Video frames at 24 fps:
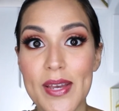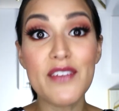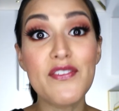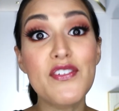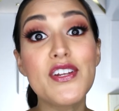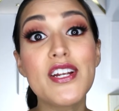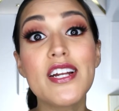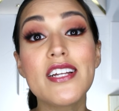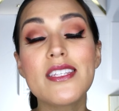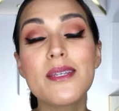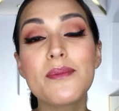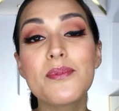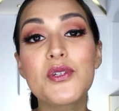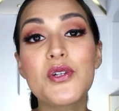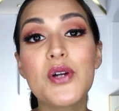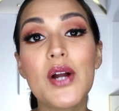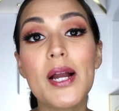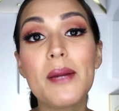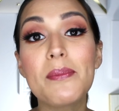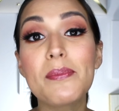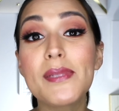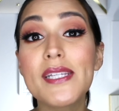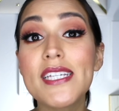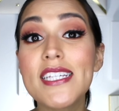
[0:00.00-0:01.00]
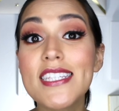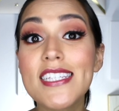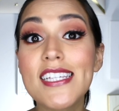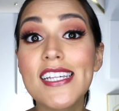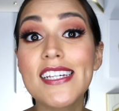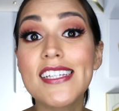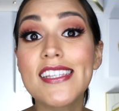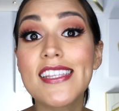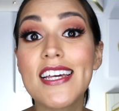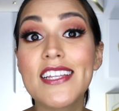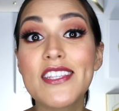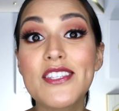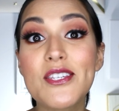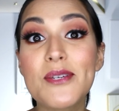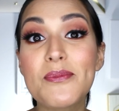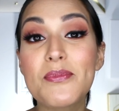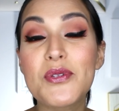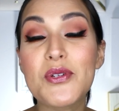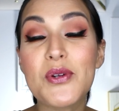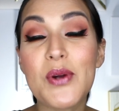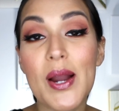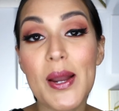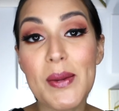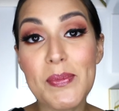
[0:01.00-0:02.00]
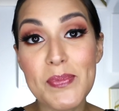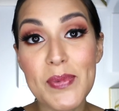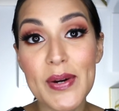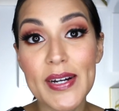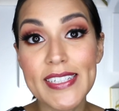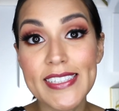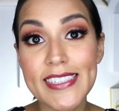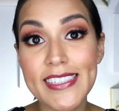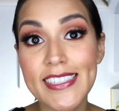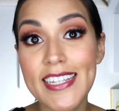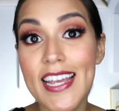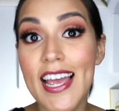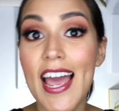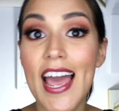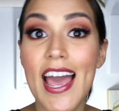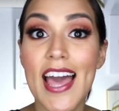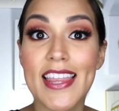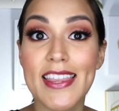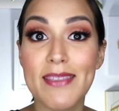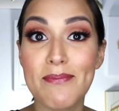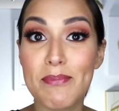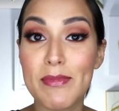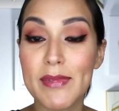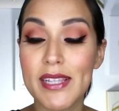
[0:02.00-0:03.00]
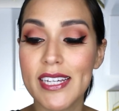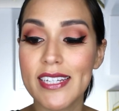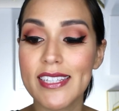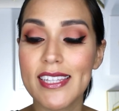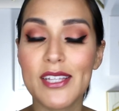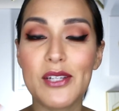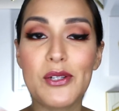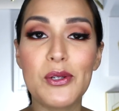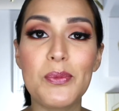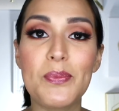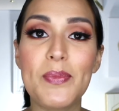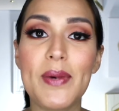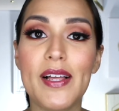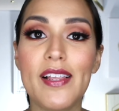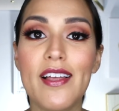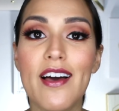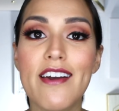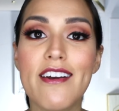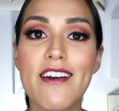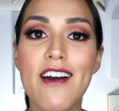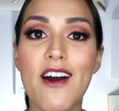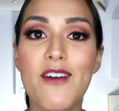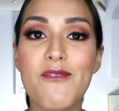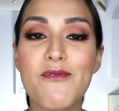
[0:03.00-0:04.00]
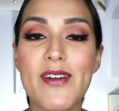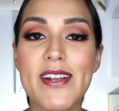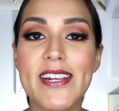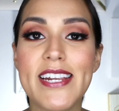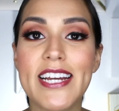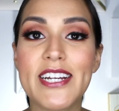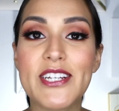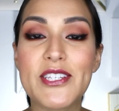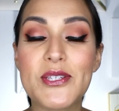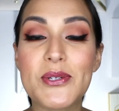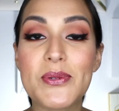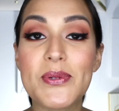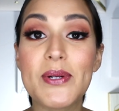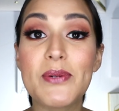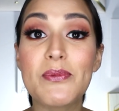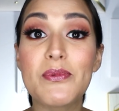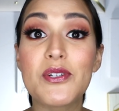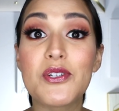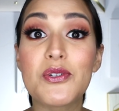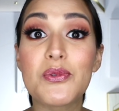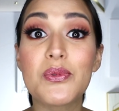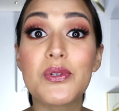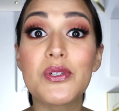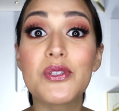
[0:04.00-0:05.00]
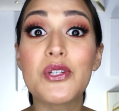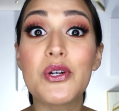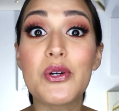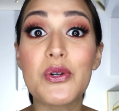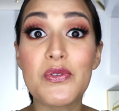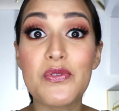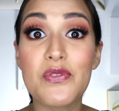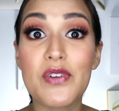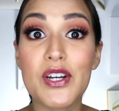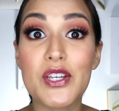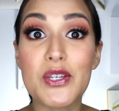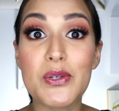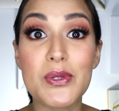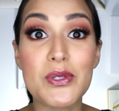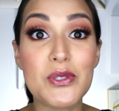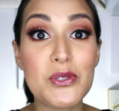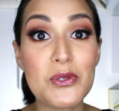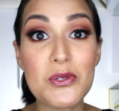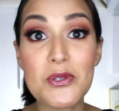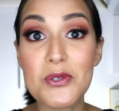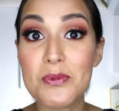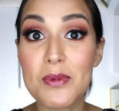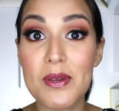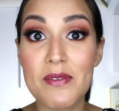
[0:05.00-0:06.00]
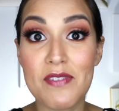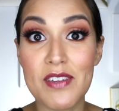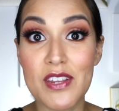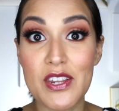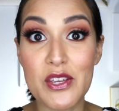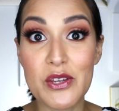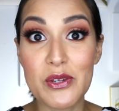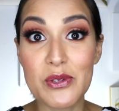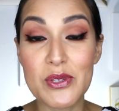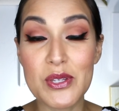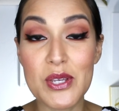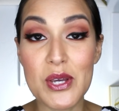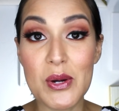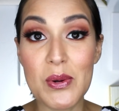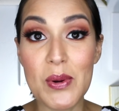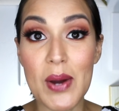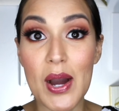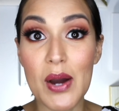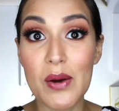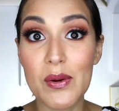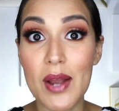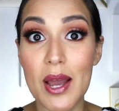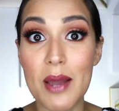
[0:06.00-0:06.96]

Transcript: If you're not subscribed, please click that subscribe button and click that little bell icon right next to it, which will notify you as soon as my videos go out.